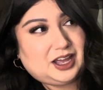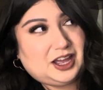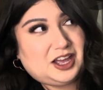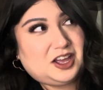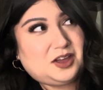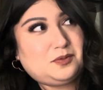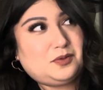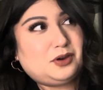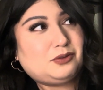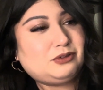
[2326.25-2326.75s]

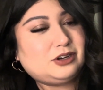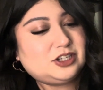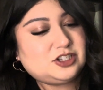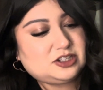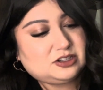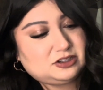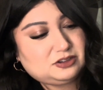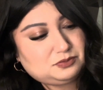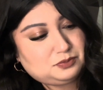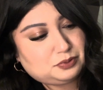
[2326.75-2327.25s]

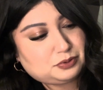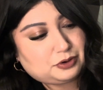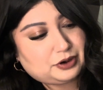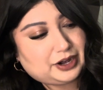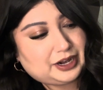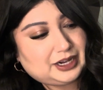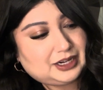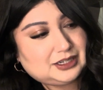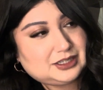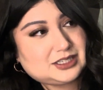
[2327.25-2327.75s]
Original
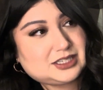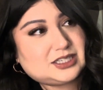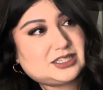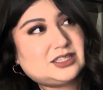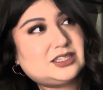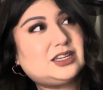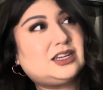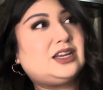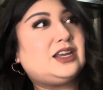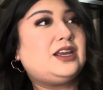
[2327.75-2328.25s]
price,